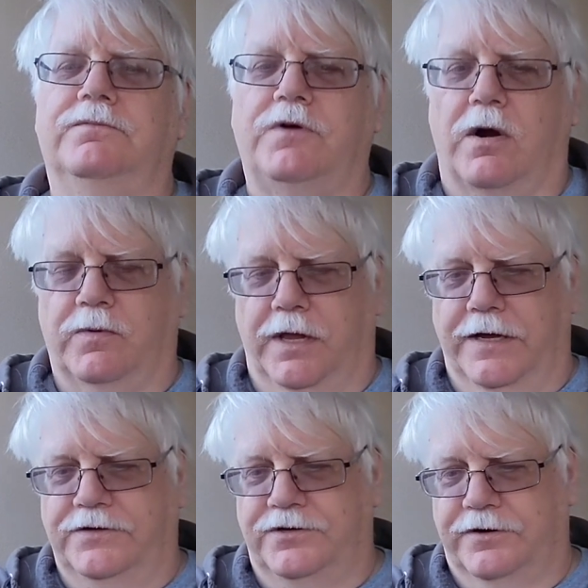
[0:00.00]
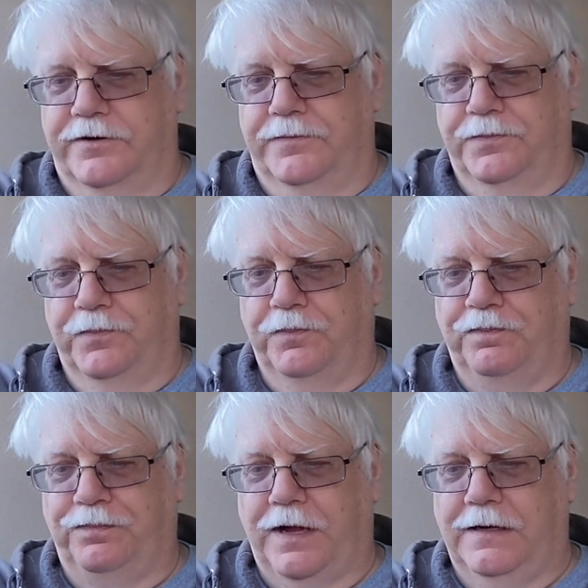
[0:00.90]
caramelized sugar,
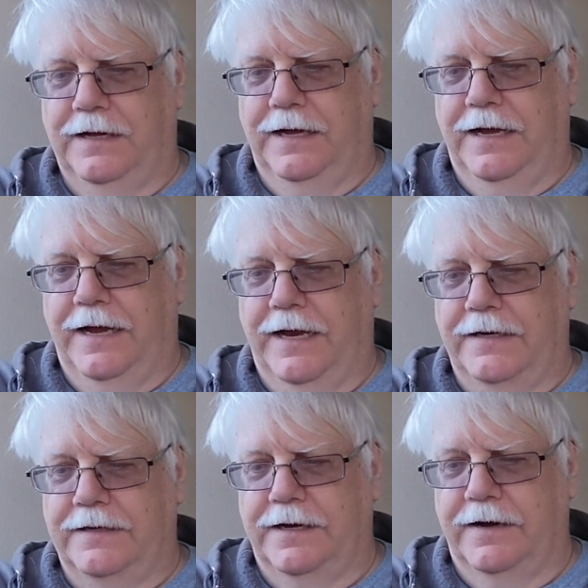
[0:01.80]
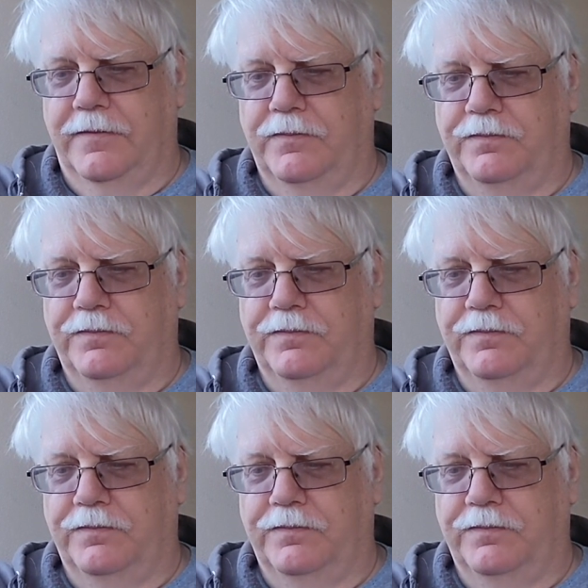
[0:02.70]
and a